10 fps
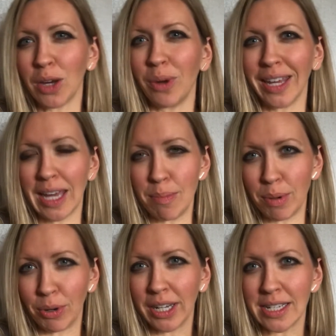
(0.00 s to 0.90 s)
You want to keep
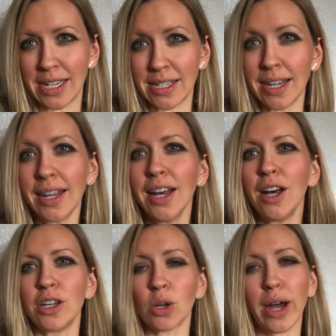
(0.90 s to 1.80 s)
it pretty consistent.
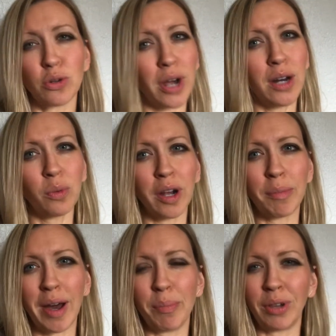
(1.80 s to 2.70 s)
So I try to wear
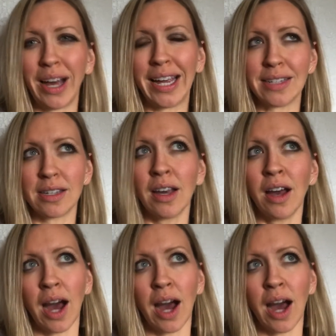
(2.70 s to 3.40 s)
my appliance.